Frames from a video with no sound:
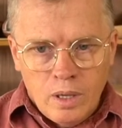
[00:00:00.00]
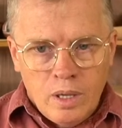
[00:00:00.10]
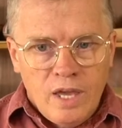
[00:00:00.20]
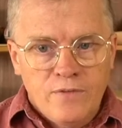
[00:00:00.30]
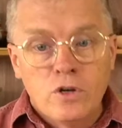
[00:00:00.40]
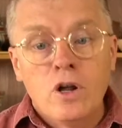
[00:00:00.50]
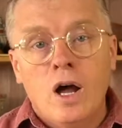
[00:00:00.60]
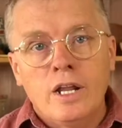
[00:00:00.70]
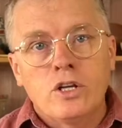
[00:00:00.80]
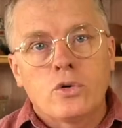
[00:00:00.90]
if you're
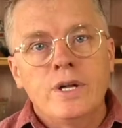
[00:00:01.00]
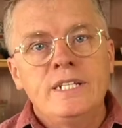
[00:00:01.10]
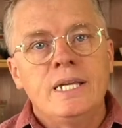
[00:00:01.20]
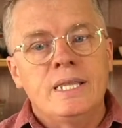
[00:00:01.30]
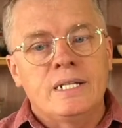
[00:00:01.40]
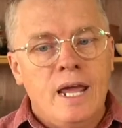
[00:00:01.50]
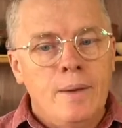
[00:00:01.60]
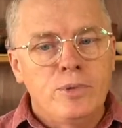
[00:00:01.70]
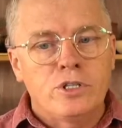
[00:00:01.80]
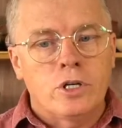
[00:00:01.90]
not increasing the
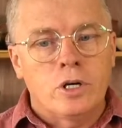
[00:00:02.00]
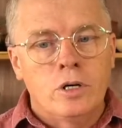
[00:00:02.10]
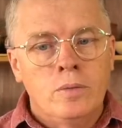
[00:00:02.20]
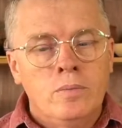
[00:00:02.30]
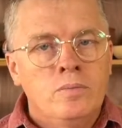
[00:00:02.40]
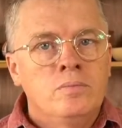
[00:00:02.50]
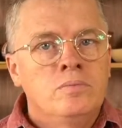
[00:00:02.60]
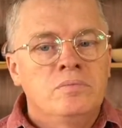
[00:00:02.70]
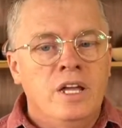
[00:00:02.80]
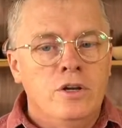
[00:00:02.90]
temperature,
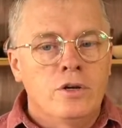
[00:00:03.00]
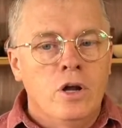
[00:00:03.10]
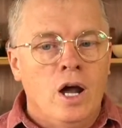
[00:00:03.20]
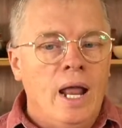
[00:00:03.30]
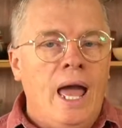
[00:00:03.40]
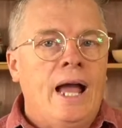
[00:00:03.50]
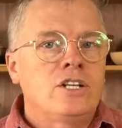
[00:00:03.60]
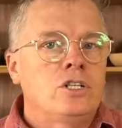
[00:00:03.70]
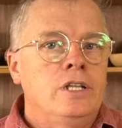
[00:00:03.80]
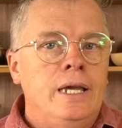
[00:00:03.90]
then you're not
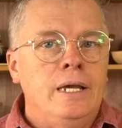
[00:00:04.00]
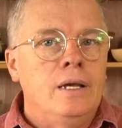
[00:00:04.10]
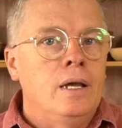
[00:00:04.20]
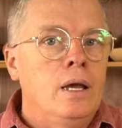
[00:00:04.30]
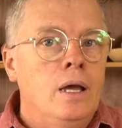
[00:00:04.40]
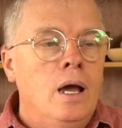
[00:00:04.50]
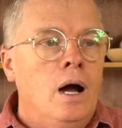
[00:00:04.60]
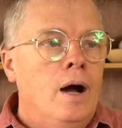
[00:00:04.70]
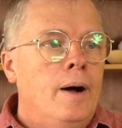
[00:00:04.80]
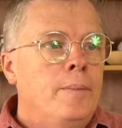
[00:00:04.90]
actually
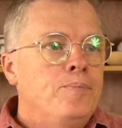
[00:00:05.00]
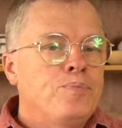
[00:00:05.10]
um,